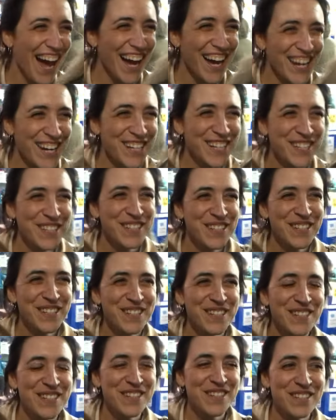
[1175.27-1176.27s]

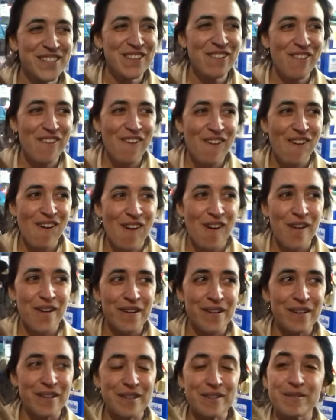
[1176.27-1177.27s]

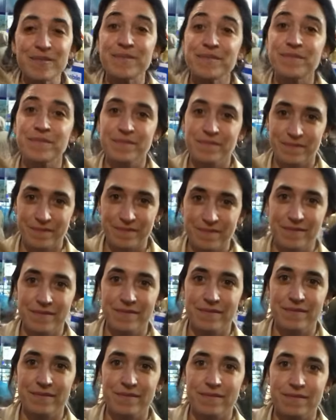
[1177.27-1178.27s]

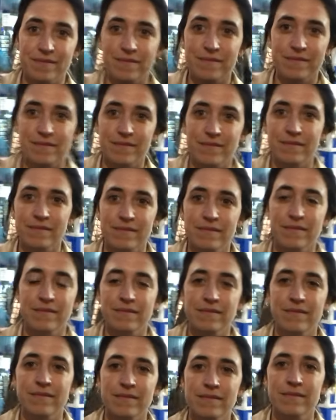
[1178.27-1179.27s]

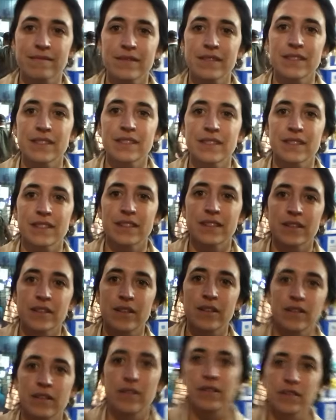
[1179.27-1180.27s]

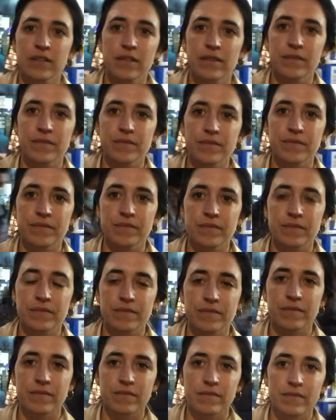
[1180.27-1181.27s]

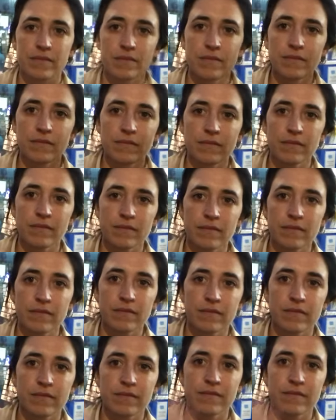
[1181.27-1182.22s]
(not speaking)